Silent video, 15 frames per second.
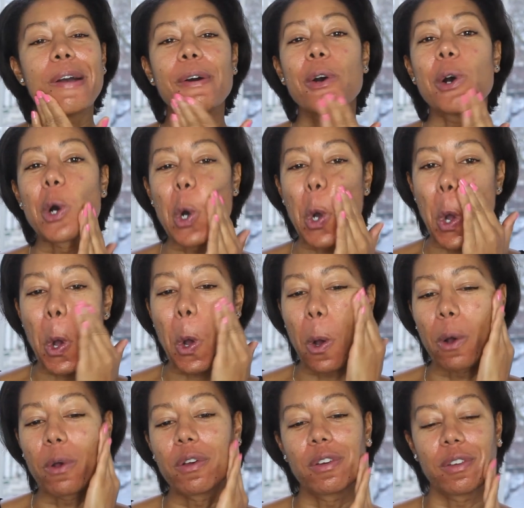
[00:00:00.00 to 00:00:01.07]

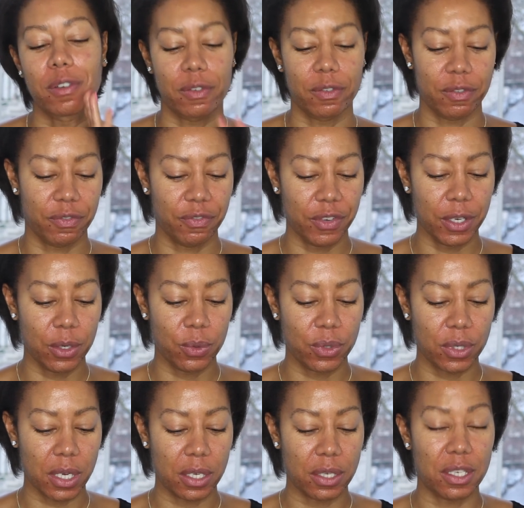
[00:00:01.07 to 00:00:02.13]
Oh, feels
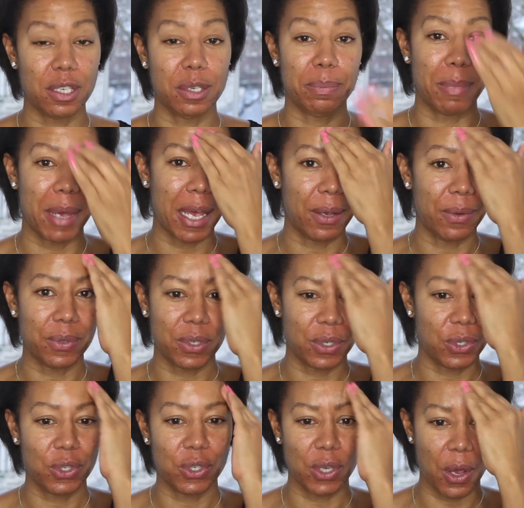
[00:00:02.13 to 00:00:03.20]
and smells
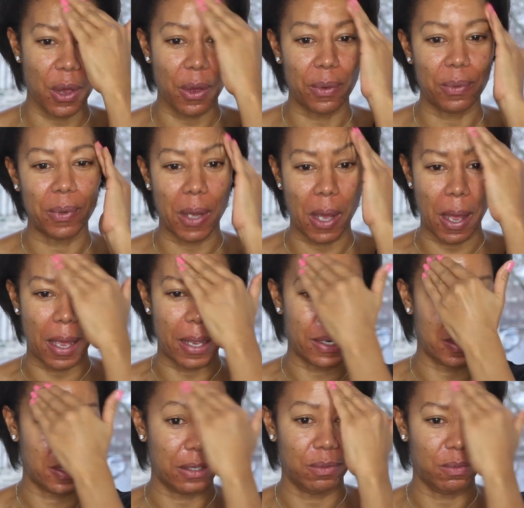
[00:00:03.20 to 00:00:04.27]
so
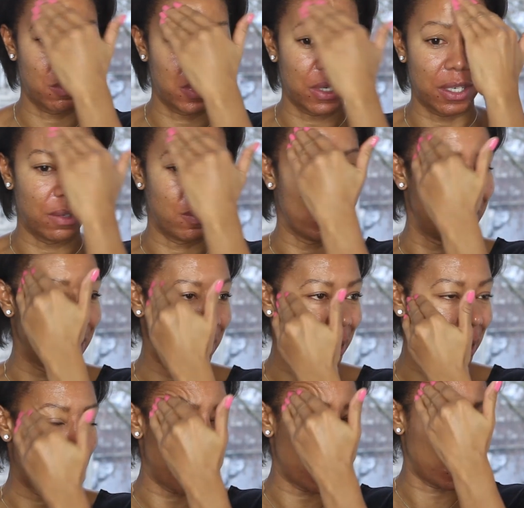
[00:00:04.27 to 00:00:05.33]
nice. It really, really
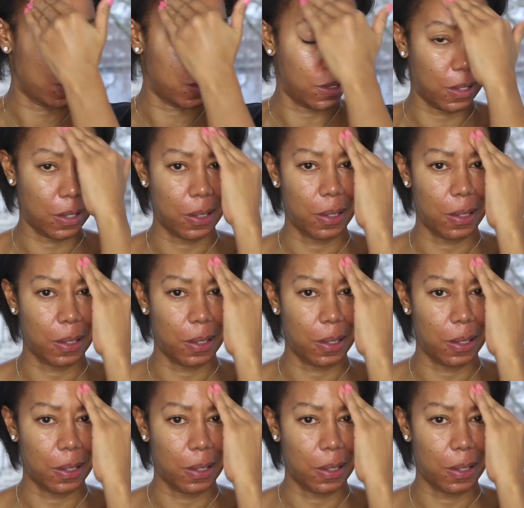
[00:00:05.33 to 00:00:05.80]
does.